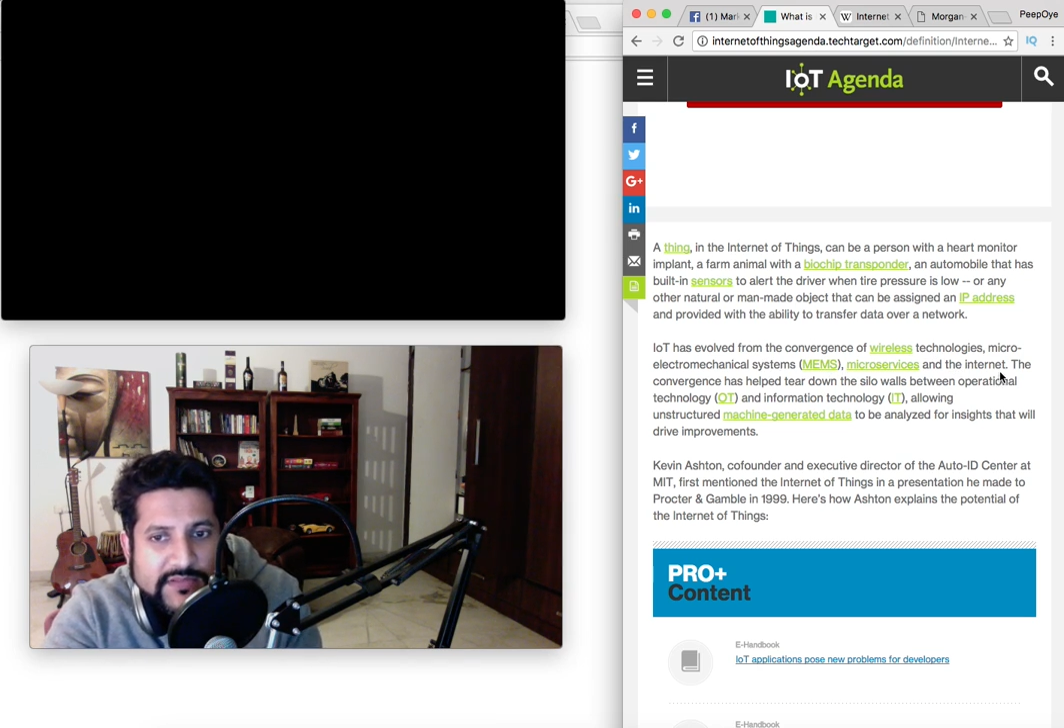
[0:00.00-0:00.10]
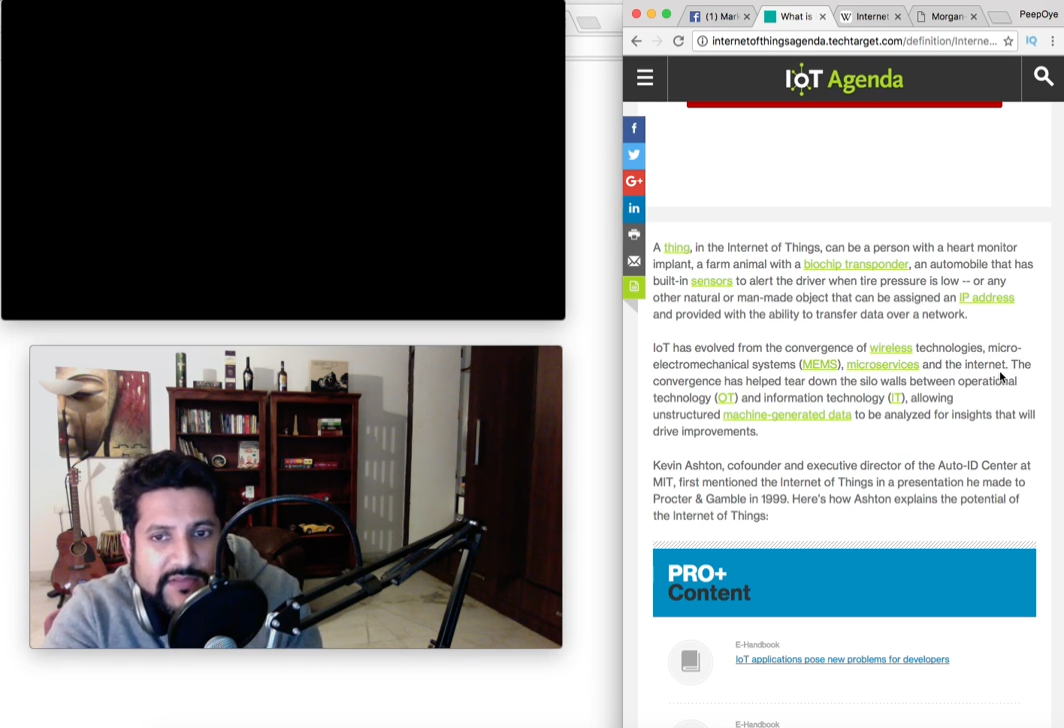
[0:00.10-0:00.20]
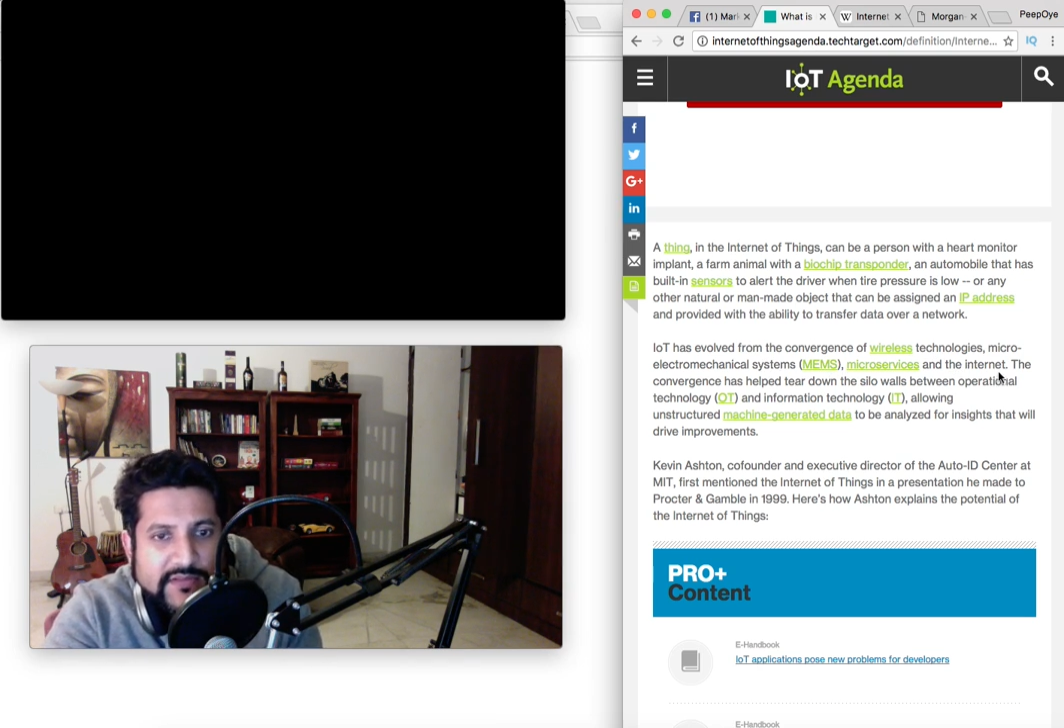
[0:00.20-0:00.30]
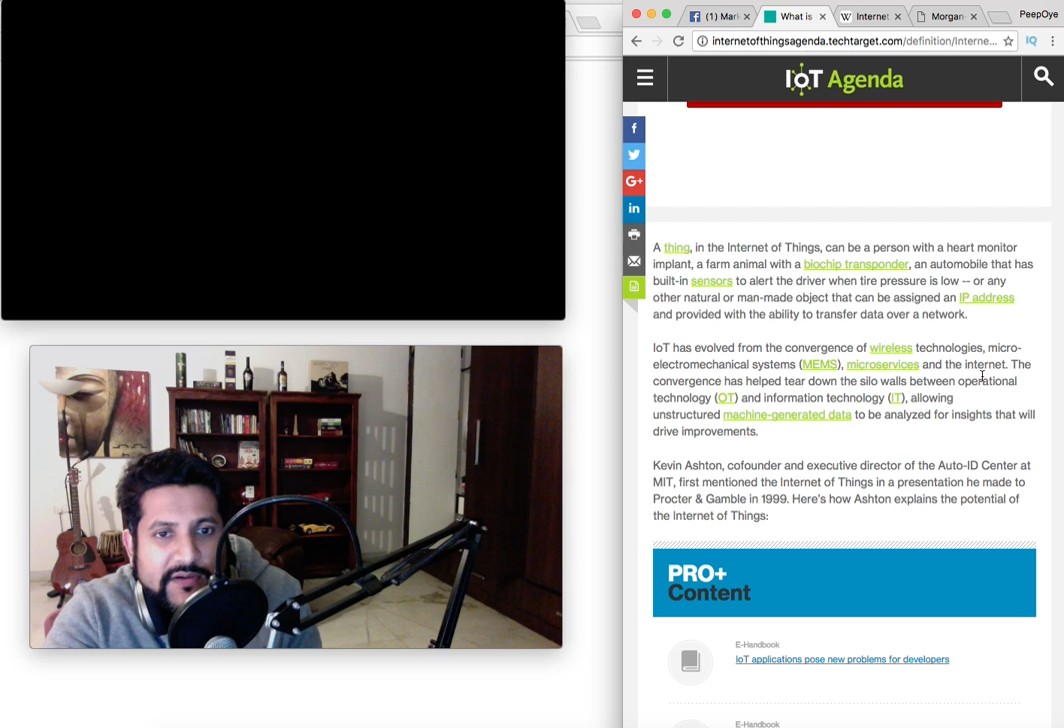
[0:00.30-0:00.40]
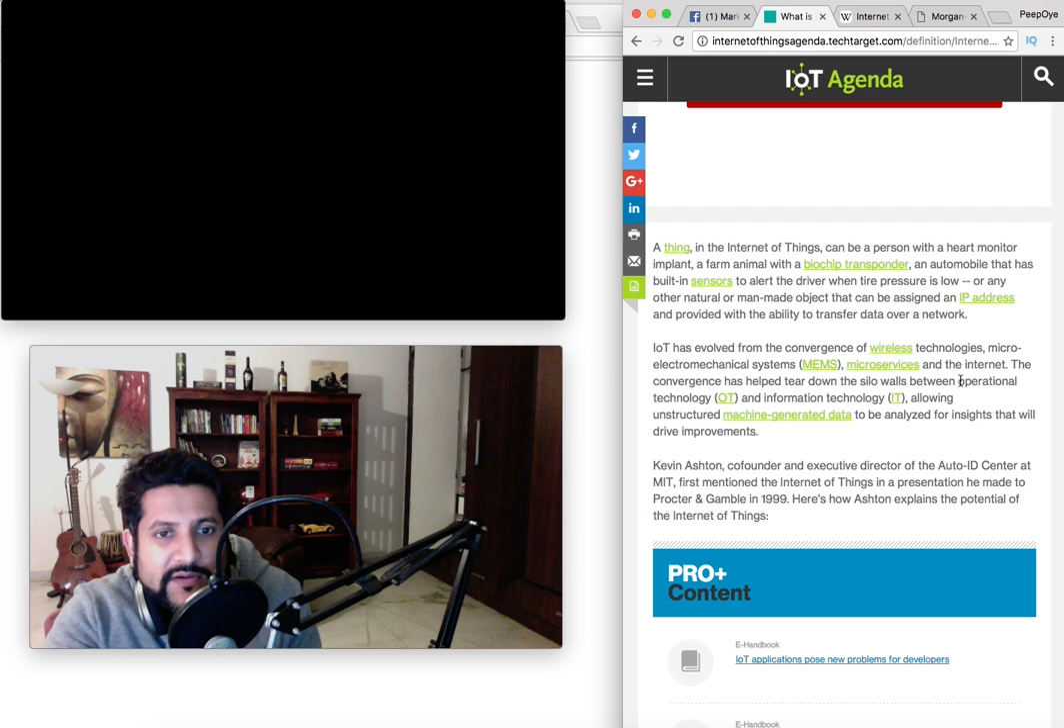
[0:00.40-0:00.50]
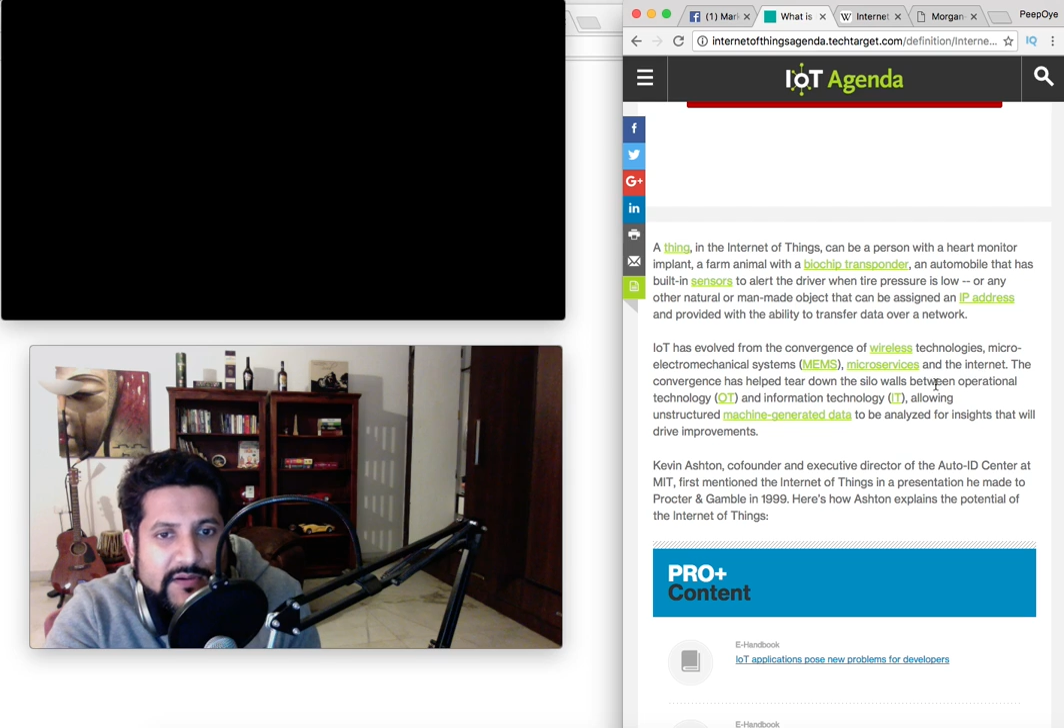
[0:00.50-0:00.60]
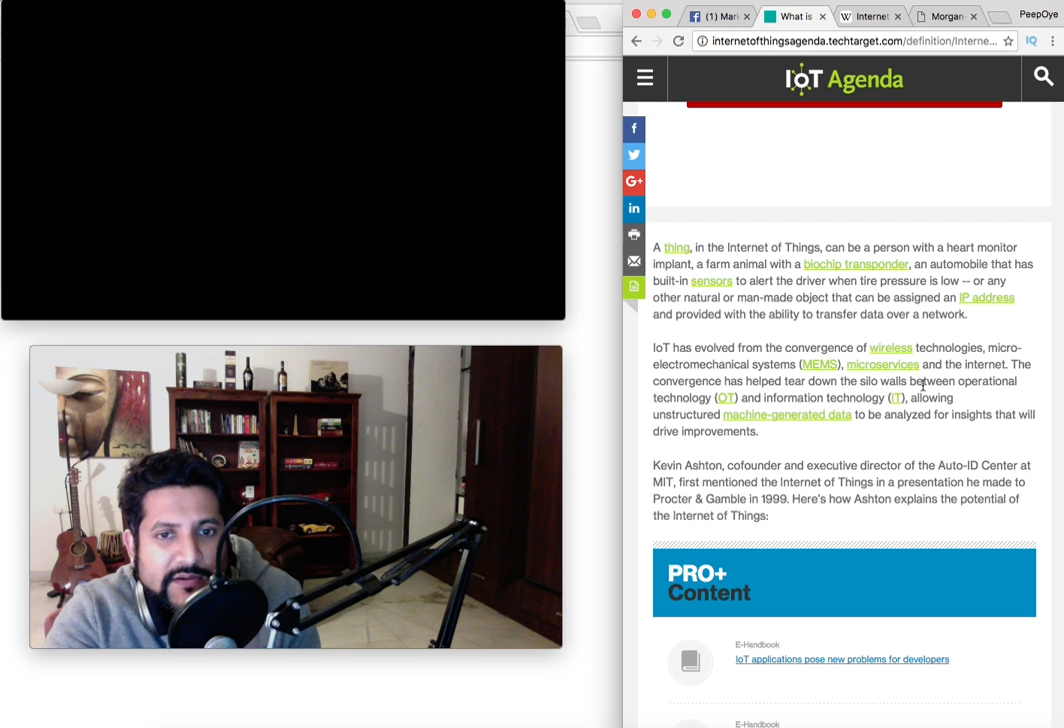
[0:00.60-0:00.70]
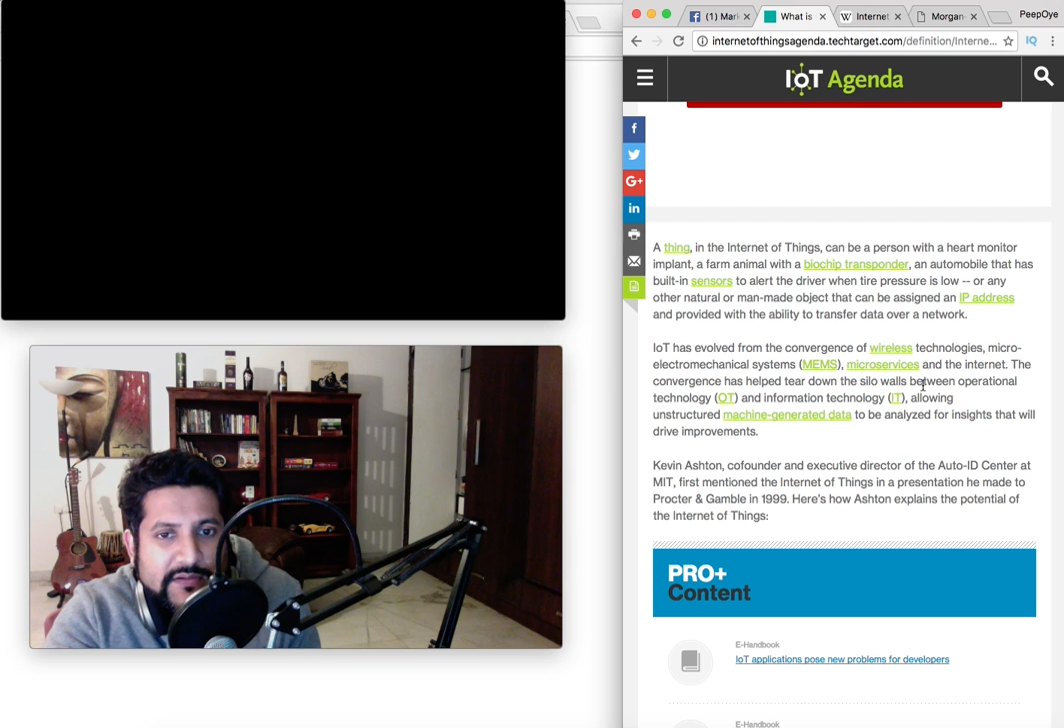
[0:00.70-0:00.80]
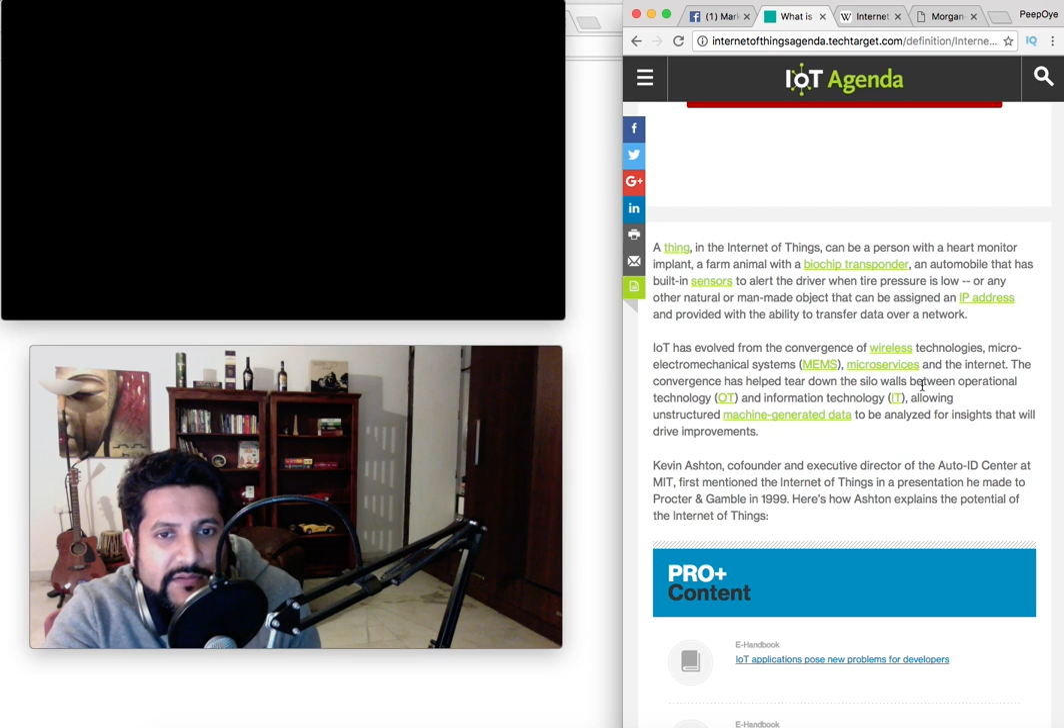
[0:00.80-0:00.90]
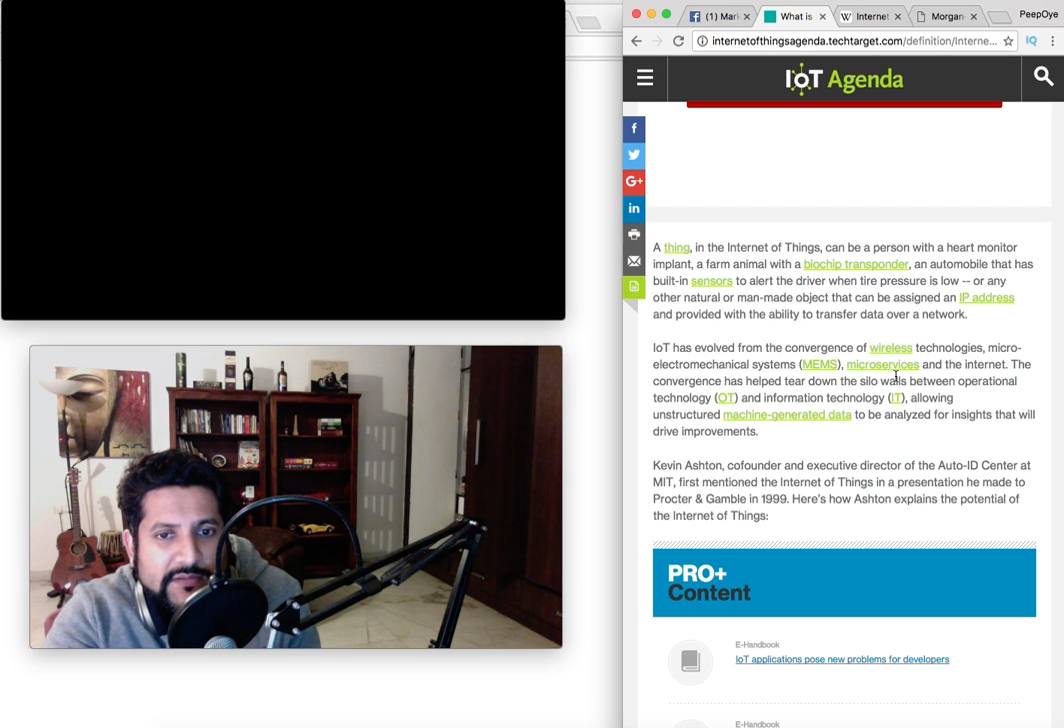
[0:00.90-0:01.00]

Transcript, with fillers: and their internet.